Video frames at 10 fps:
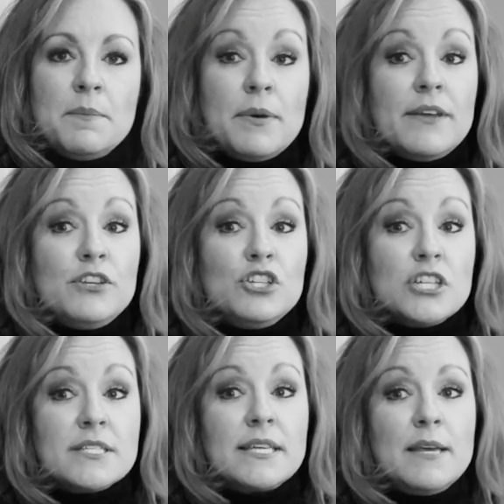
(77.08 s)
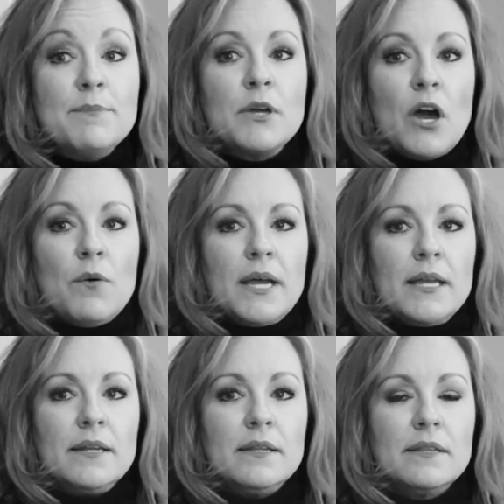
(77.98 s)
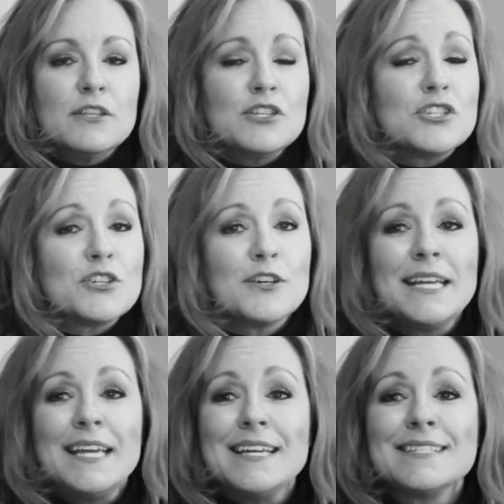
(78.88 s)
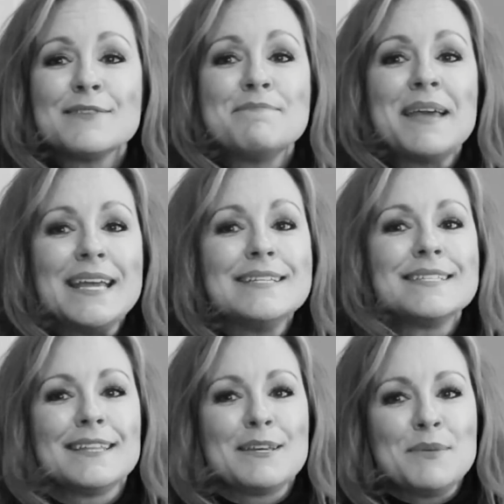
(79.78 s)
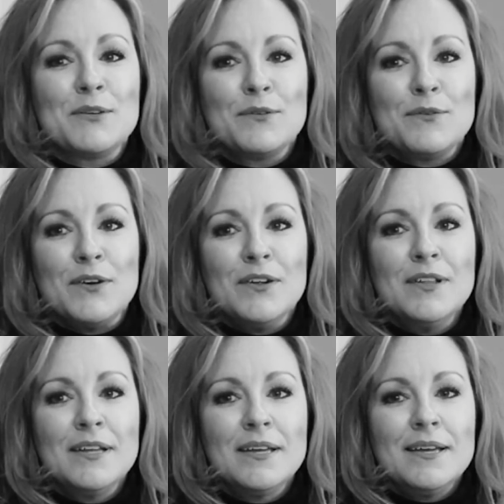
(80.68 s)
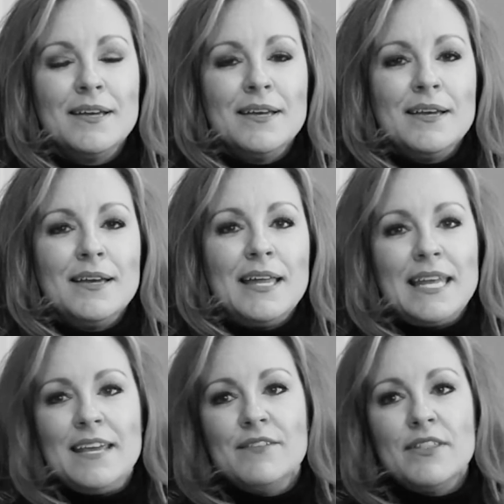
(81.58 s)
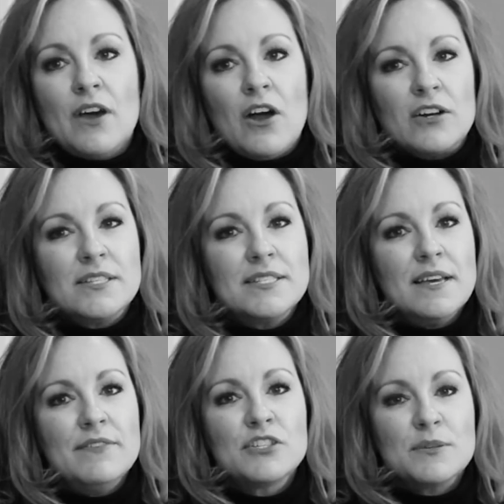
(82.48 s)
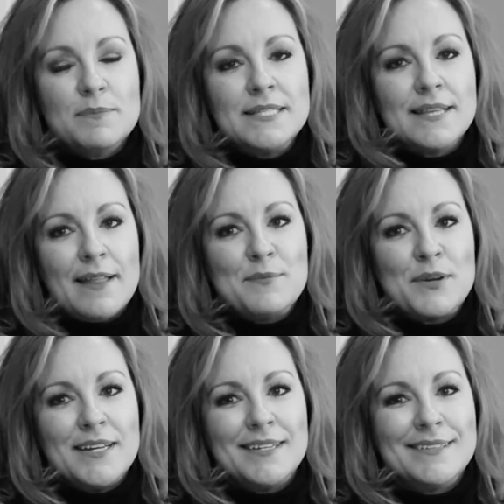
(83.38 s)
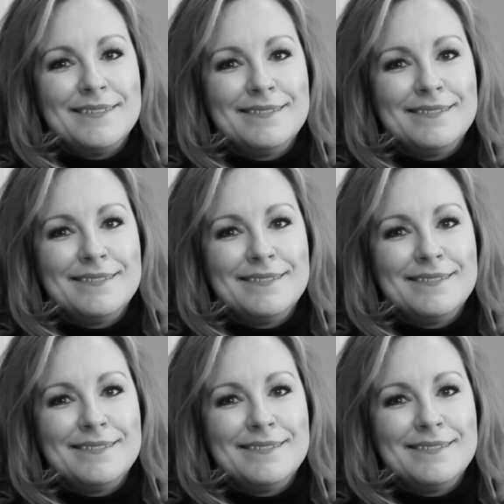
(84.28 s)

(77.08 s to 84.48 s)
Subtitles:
but if you just keep going, the journey is amazingly beautiful, and even the hard stuff should be celebrated.